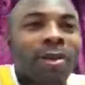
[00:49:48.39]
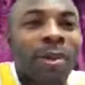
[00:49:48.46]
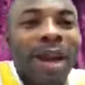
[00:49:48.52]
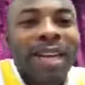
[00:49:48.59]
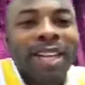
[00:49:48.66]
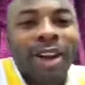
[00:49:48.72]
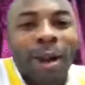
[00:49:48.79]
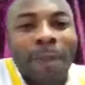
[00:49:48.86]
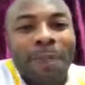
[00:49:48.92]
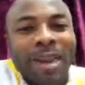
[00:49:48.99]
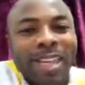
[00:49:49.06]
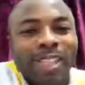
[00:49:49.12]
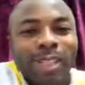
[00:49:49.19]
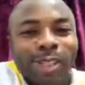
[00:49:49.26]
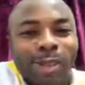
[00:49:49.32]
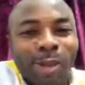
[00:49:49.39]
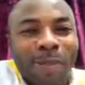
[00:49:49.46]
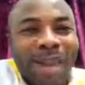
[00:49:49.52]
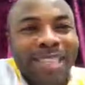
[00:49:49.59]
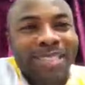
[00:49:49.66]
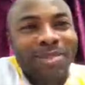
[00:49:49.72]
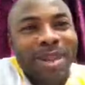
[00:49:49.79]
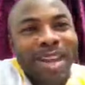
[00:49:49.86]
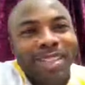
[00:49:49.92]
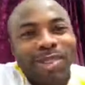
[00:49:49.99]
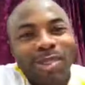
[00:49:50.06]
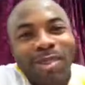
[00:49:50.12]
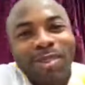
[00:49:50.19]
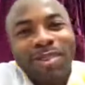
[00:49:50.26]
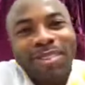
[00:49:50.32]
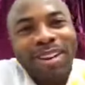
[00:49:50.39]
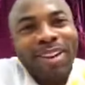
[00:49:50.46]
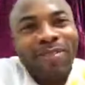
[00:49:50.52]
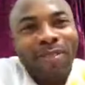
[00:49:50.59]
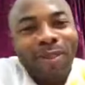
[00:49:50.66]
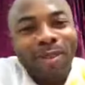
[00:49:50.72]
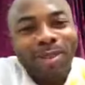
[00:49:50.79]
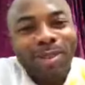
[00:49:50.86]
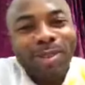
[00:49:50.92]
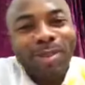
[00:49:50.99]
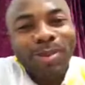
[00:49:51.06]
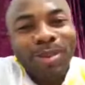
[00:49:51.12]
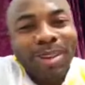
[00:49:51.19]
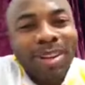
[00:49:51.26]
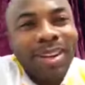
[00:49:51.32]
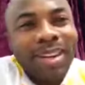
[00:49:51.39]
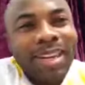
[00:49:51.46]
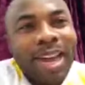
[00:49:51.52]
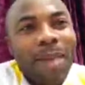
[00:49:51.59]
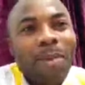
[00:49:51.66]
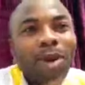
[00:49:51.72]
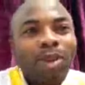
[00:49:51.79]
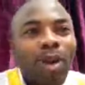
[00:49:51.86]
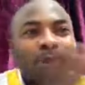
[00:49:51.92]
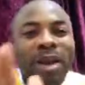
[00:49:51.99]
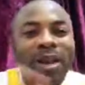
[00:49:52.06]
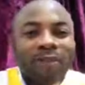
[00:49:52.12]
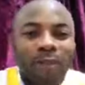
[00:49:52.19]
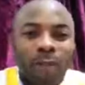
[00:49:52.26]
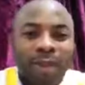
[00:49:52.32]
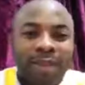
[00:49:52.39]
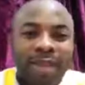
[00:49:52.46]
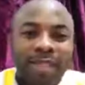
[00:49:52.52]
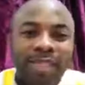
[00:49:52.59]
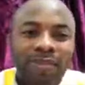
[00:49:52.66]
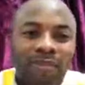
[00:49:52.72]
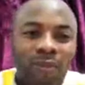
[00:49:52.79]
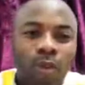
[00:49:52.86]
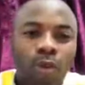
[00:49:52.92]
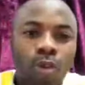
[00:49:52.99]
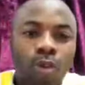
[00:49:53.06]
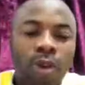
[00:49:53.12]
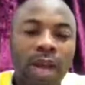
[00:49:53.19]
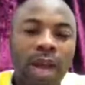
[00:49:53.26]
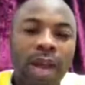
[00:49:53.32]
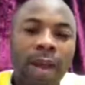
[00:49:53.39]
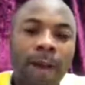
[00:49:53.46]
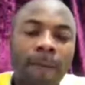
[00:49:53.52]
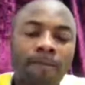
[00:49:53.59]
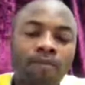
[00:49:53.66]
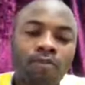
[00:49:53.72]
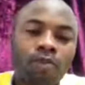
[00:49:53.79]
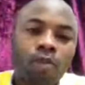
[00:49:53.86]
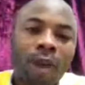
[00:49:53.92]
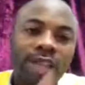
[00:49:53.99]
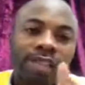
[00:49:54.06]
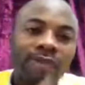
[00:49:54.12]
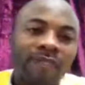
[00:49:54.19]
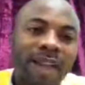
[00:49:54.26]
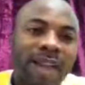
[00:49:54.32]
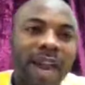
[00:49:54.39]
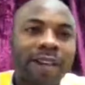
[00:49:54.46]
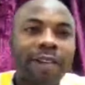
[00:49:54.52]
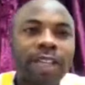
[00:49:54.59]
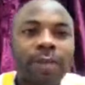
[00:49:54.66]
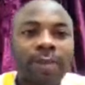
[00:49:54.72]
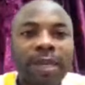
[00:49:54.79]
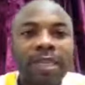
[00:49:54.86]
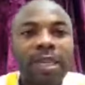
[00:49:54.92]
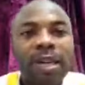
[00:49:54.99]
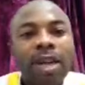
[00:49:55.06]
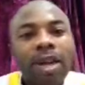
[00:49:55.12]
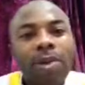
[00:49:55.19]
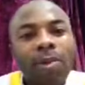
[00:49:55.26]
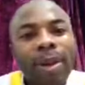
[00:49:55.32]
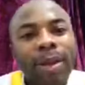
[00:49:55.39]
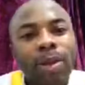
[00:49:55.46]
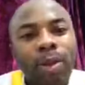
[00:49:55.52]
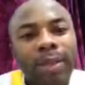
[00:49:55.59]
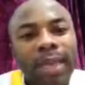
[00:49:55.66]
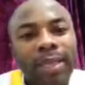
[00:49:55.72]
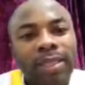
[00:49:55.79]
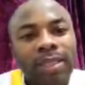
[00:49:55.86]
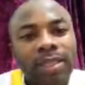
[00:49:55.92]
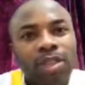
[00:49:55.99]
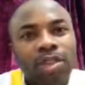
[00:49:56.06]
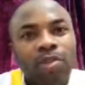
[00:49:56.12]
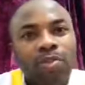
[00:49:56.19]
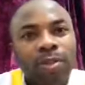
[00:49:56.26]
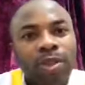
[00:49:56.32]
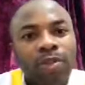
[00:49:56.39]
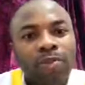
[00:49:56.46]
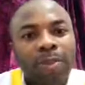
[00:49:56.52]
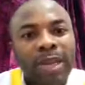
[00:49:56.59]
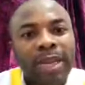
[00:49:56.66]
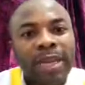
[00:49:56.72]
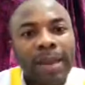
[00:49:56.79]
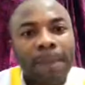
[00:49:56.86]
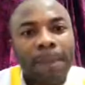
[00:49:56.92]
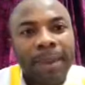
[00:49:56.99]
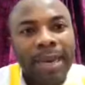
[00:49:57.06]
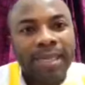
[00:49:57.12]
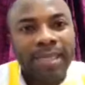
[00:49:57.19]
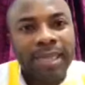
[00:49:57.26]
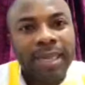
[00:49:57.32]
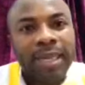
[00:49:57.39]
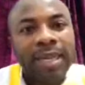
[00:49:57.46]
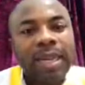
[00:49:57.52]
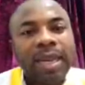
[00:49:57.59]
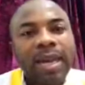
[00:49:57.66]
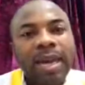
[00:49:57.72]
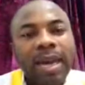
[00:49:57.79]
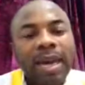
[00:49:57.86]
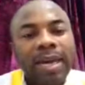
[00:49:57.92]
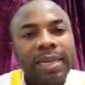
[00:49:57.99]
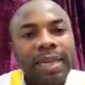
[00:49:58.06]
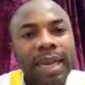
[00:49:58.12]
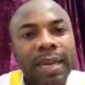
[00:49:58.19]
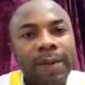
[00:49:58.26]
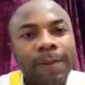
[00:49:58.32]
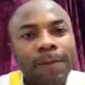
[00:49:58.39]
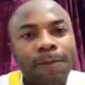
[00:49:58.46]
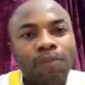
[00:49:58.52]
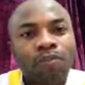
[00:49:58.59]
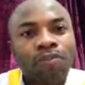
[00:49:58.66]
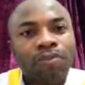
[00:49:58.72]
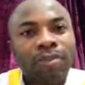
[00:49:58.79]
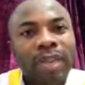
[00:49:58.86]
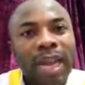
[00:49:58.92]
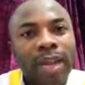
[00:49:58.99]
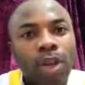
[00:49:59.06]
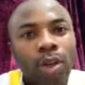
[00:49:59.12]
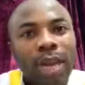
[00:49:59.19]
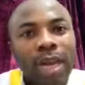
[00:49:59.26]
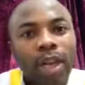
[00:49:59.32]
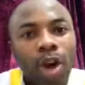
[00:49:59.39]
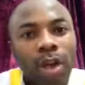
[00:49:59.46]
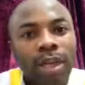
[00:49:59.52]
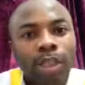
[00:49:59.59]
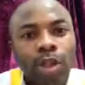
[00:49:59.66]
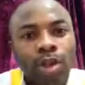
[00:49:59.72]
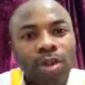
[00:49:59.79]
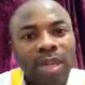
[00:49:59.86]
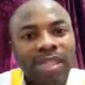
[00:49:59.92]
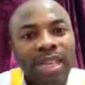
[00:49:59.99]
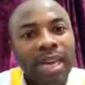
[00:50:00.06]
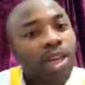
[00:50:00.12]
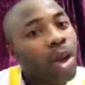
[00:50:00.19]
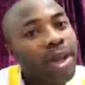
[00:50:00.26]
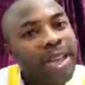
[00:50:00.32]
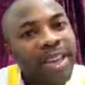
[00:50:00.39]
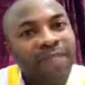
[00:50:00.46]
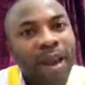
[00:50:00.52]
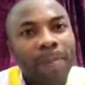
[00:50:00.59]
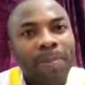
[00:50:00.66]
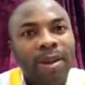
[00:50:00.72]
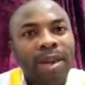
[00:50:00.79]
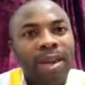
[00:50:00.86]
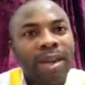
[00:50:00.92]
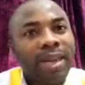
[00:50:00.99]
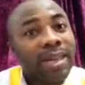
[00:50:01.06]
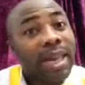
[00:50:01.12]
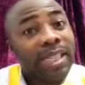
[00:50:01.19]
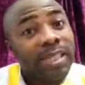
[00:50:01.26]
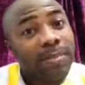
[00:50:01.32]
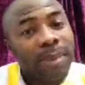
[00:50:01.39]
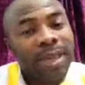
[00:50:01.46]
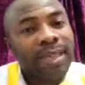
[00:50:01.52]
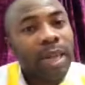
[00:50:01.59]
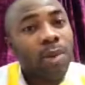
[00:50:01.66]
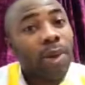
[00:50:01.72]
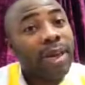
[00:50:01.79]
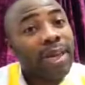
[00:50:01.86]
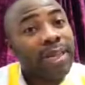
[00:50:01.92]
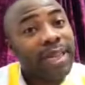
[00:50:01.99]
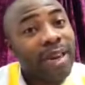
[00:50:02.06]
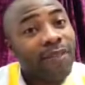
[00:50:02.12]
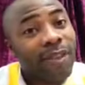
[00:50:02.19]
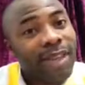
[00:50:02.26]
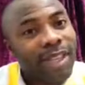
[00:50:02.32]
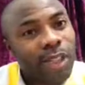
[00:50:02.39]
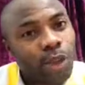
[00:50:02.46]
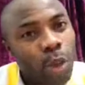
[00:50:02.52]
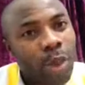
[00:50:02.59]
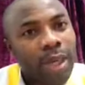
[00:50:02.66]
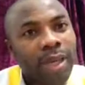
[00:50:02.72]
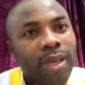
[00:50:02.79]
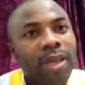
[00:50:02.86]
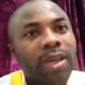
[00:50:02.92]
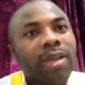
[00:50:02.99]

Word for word: Well, God bless you so much. We are so grateful to come on your way with this few um, words of encouragement. We know that you you've been a blessing and um, I know that God is on your side. Don't give up. It doesn't matter what the devil is doing.